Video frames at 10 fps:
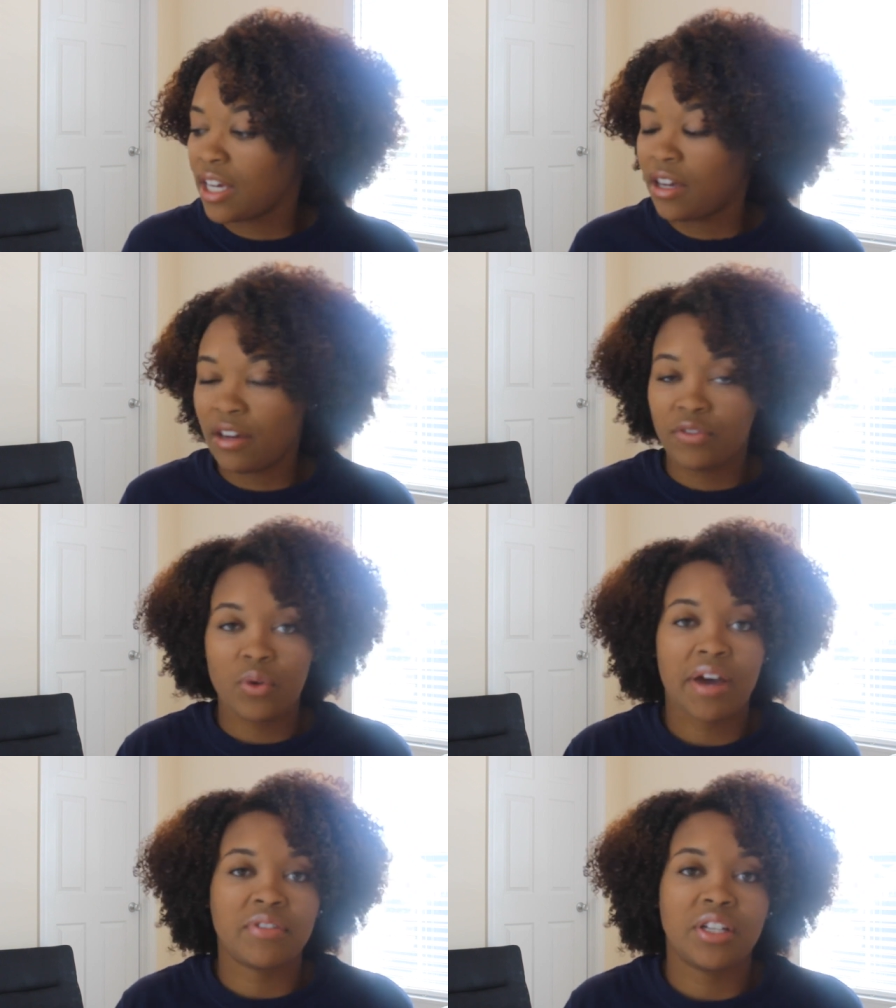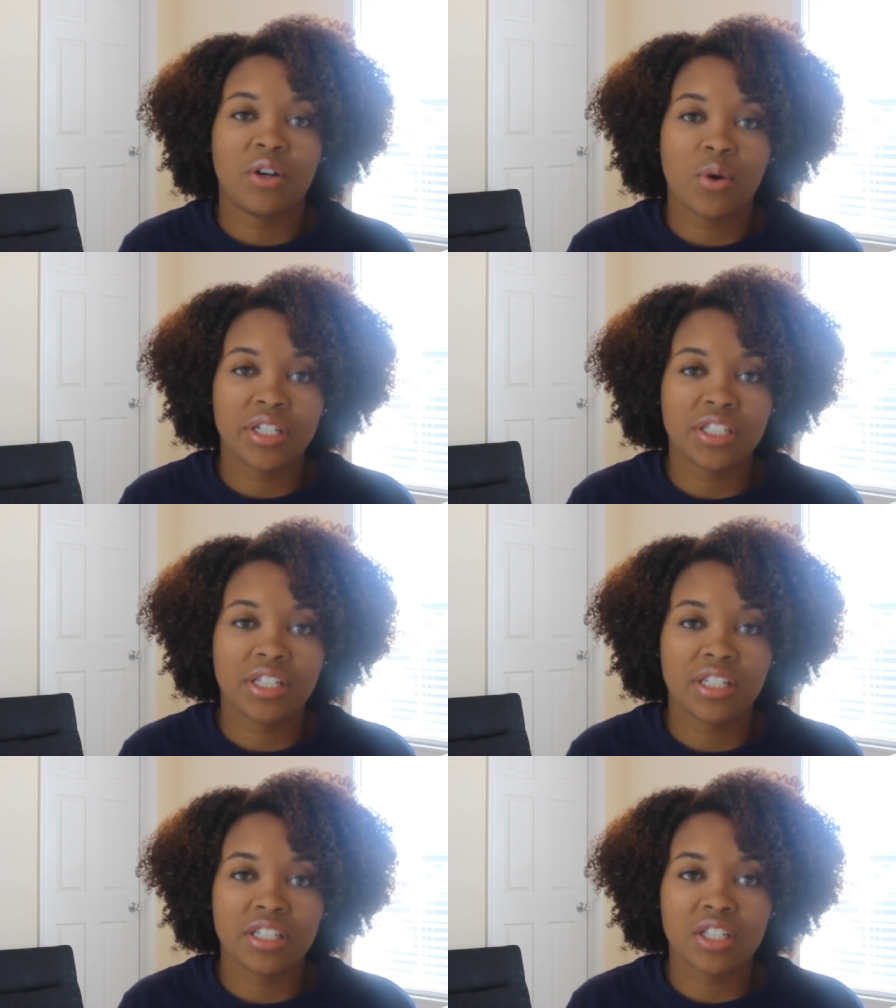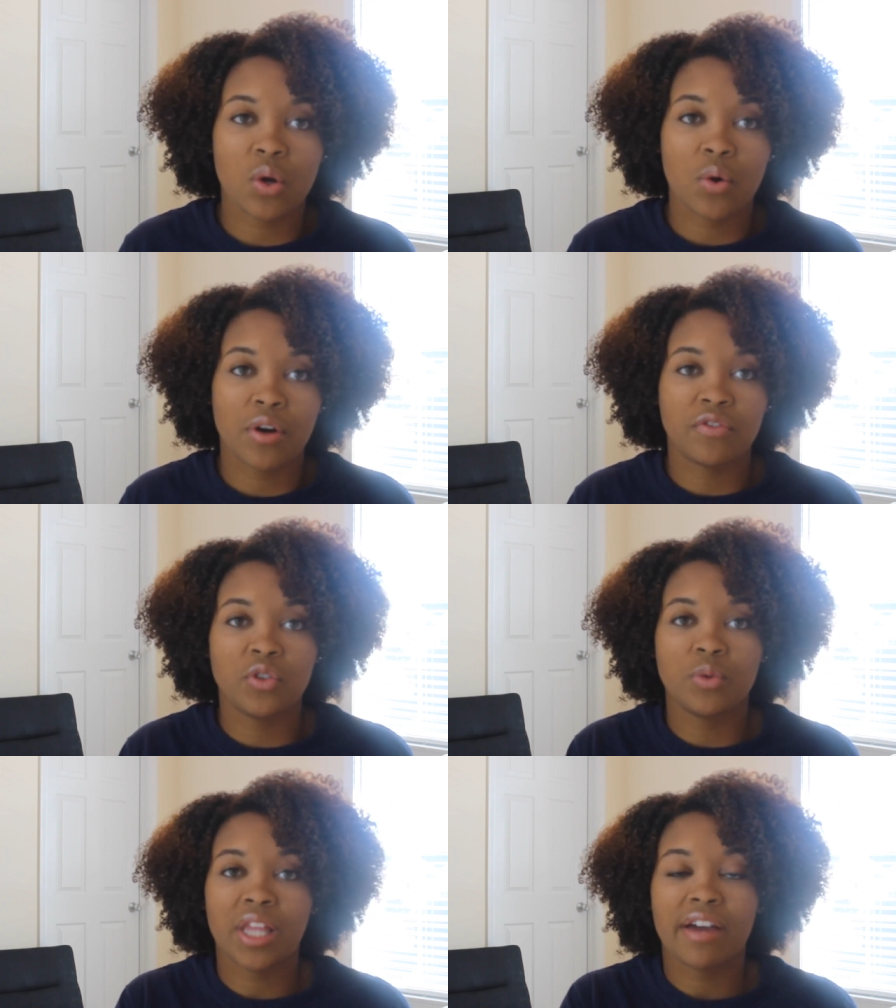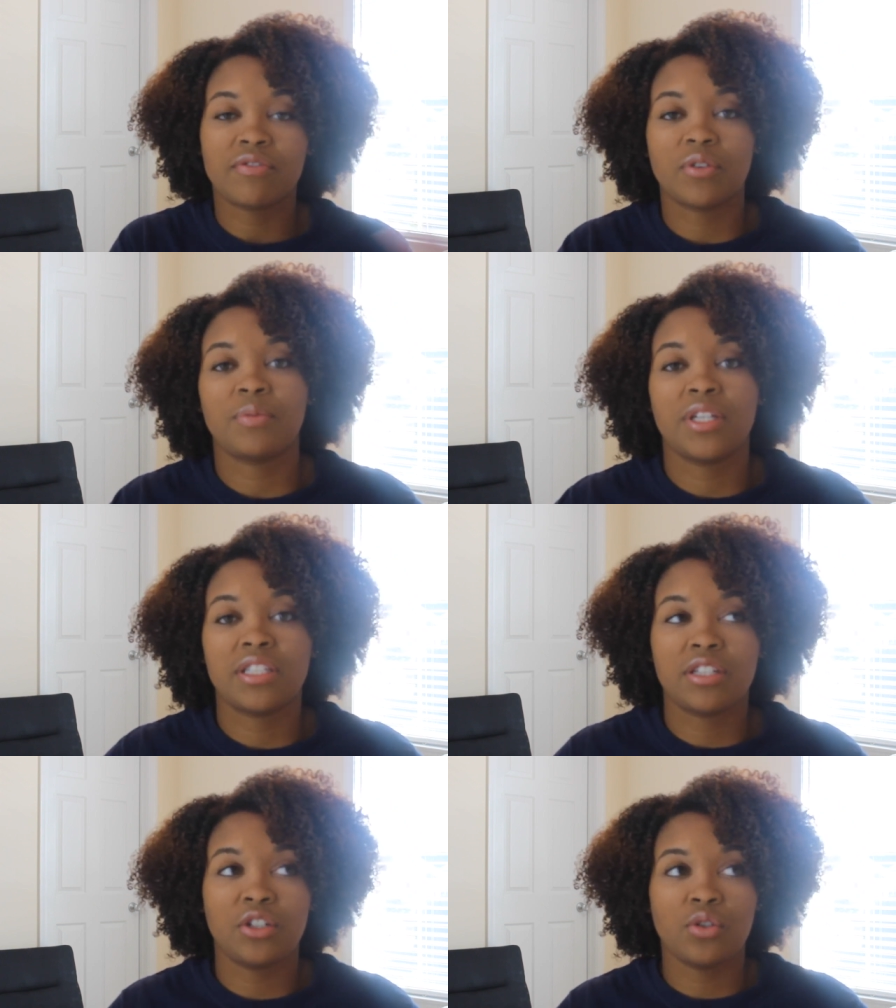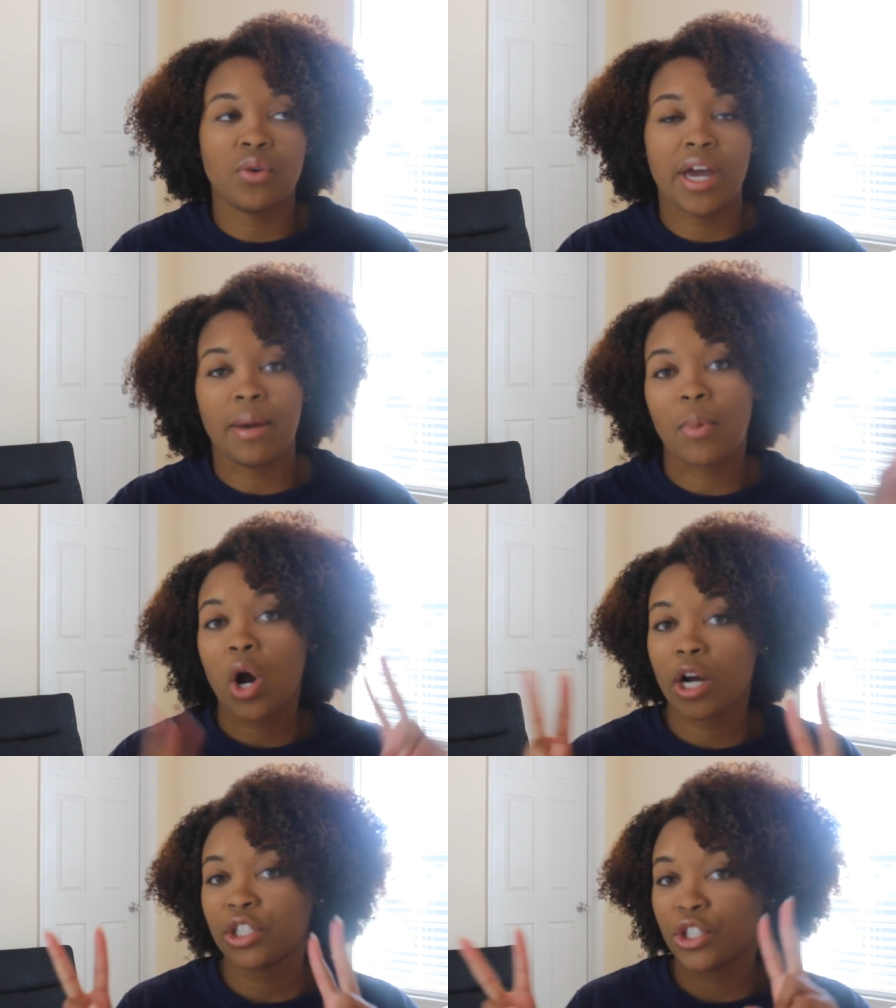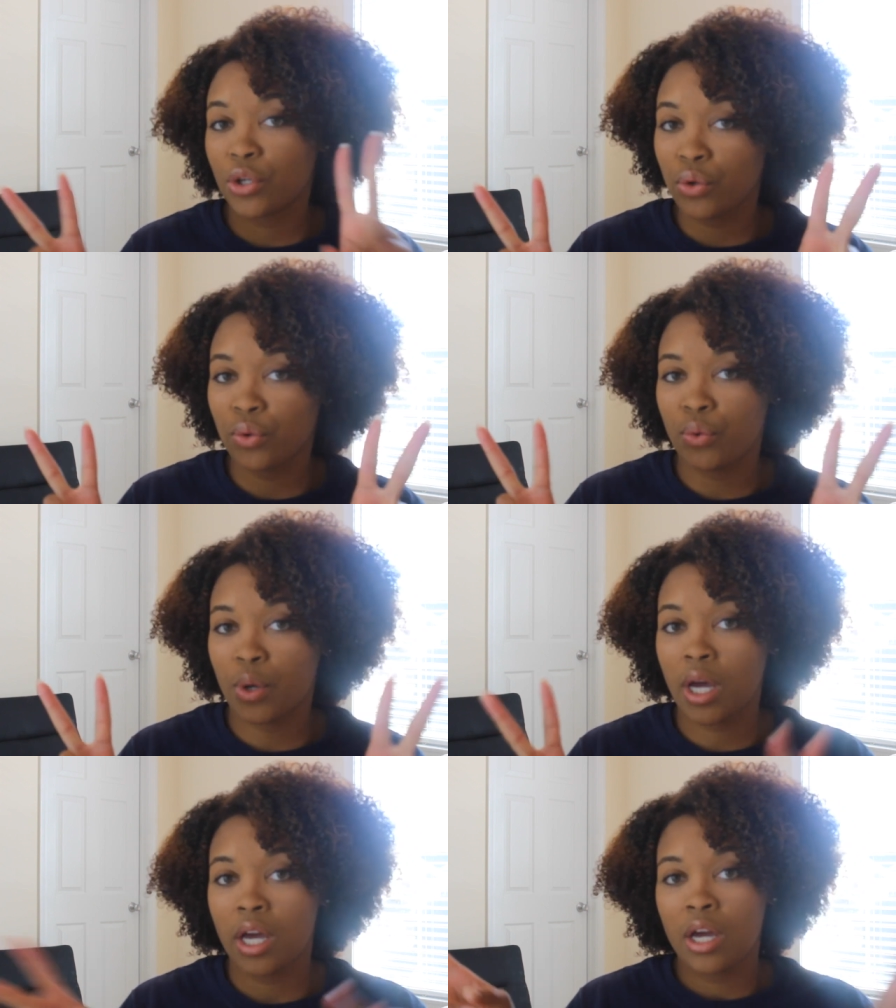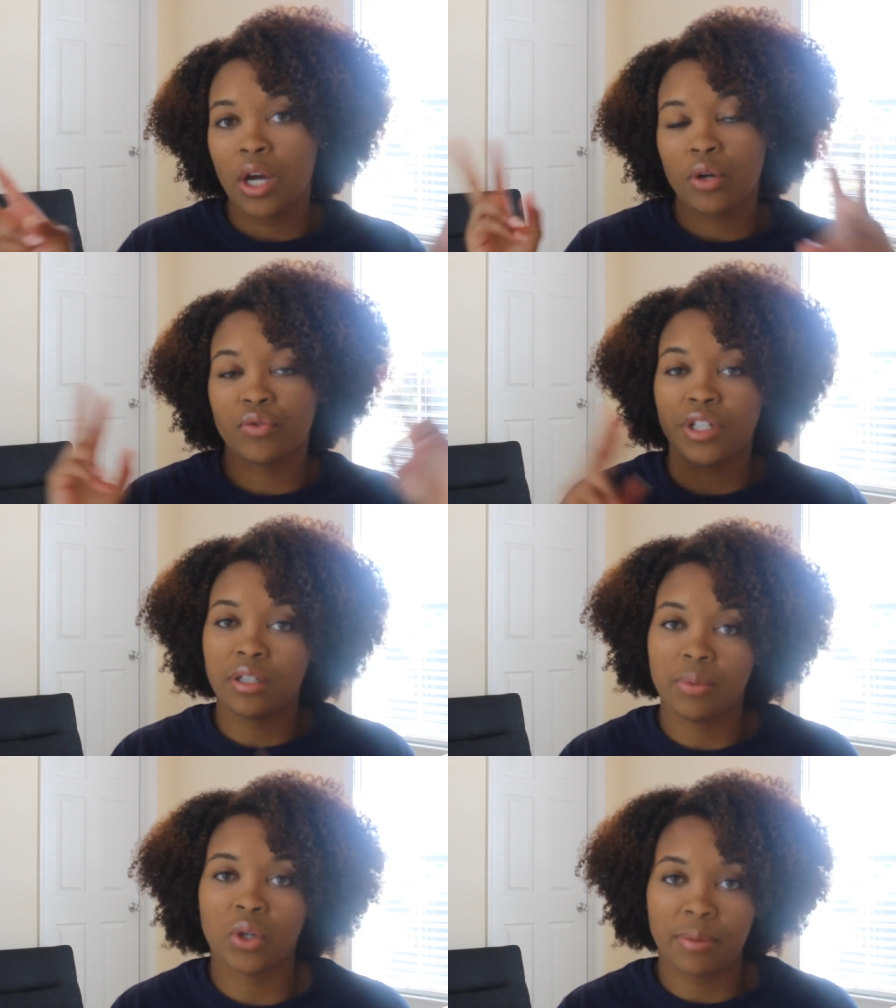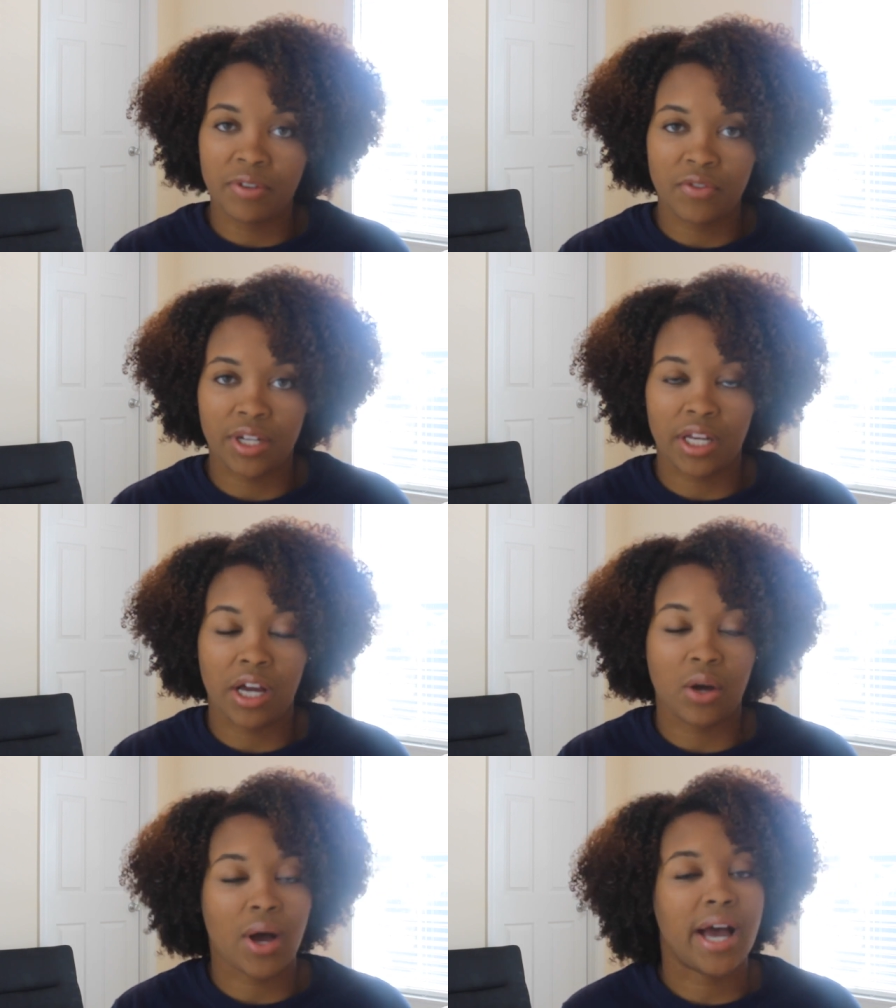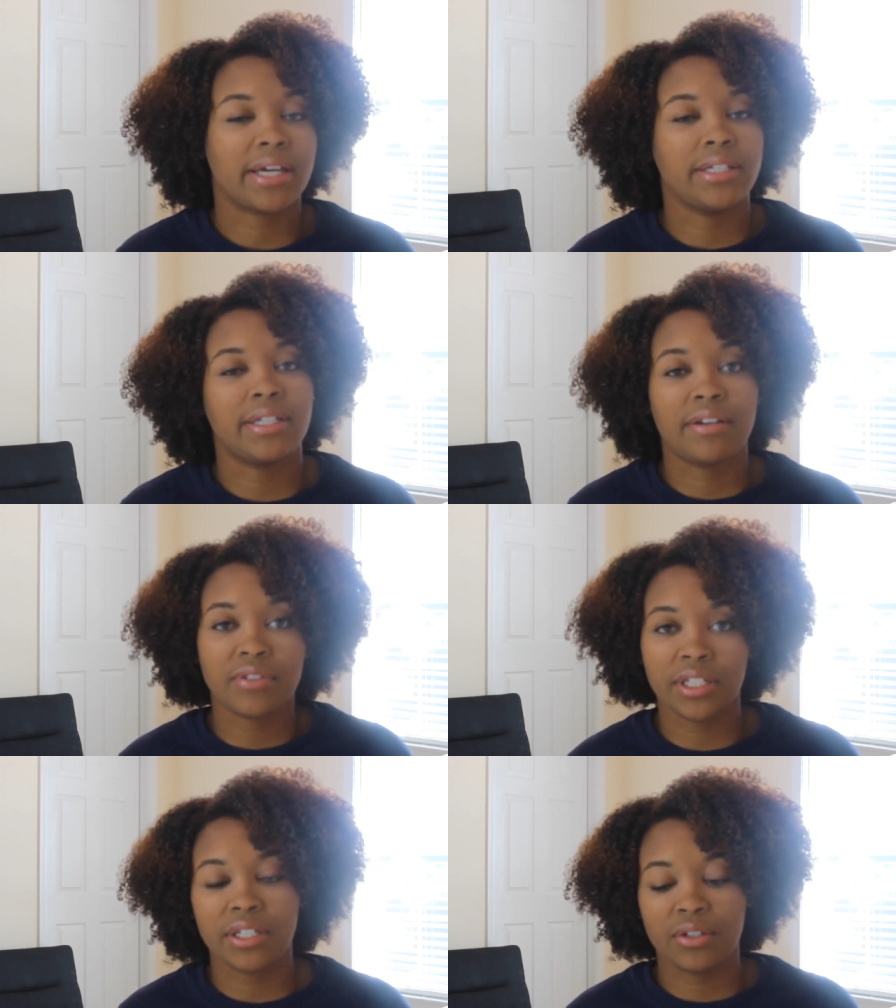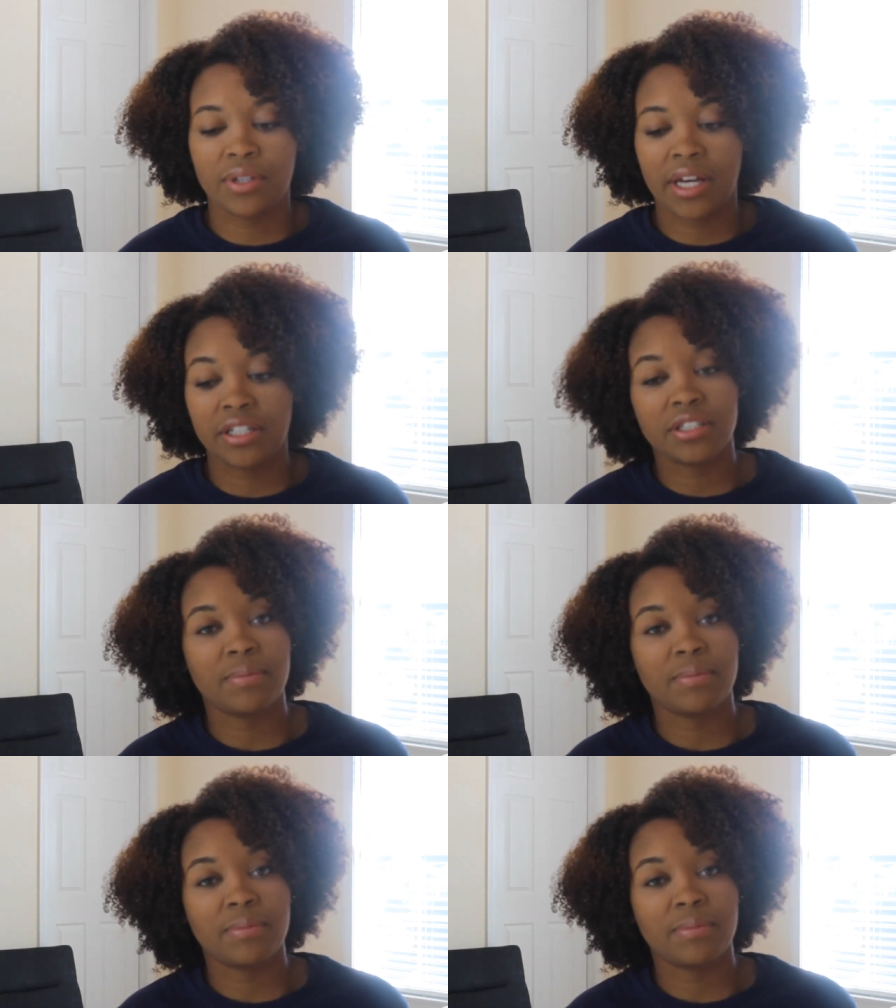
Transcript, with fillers: if you have any questions or if you would like for me to do a part two redeployment video, I can definitely do that.